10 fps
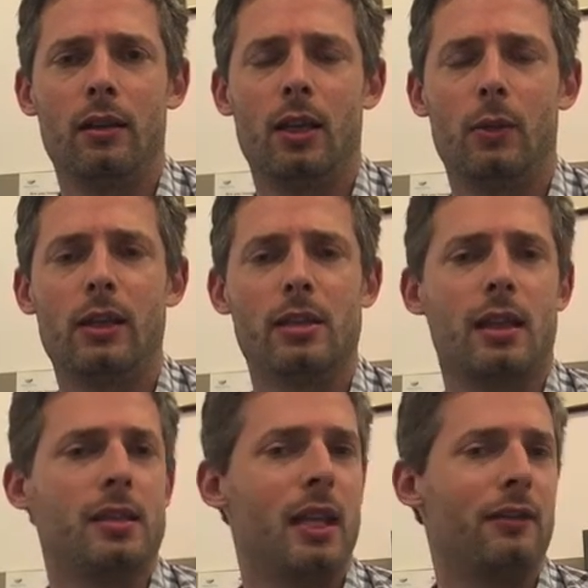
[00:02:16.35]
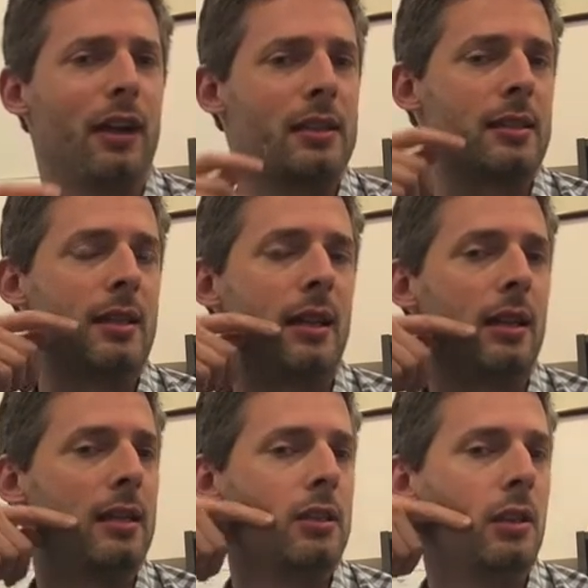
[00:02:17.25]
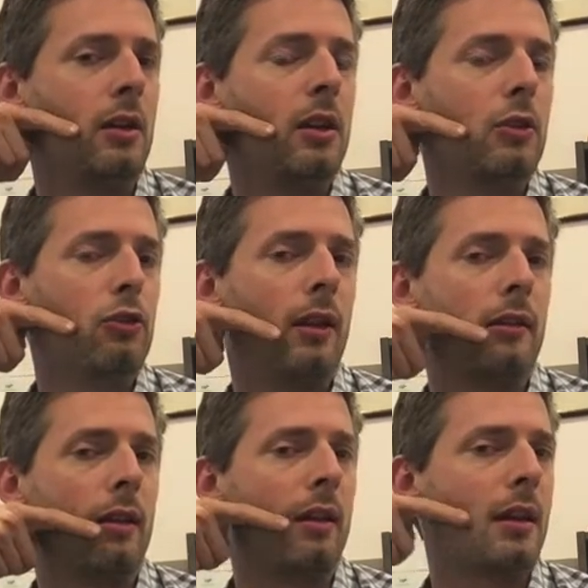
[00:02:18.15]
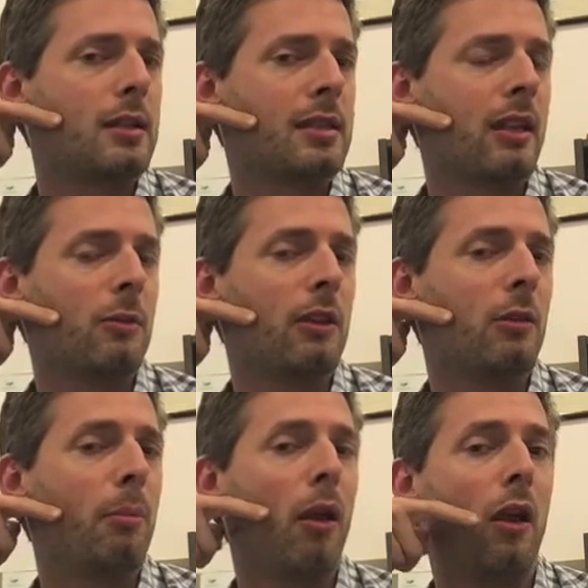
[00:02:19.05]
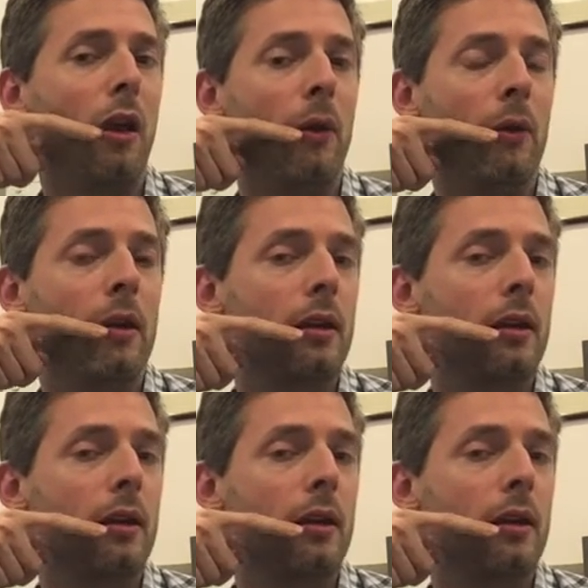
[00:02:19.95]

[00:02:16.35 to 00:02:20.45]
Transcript: And the way to stay safe, as I say, is to treat 1 centimetre below